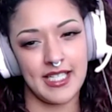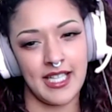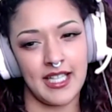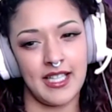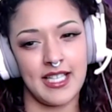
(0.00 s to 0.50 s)

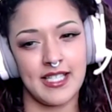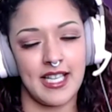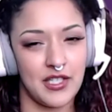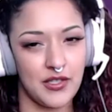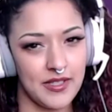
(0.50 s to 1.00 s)
like less
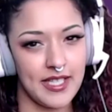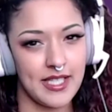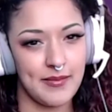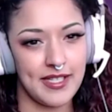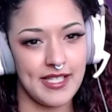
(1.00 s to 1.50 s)
sexually
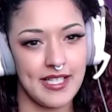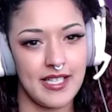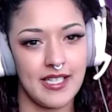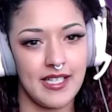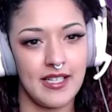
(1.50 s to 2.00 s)
explicit,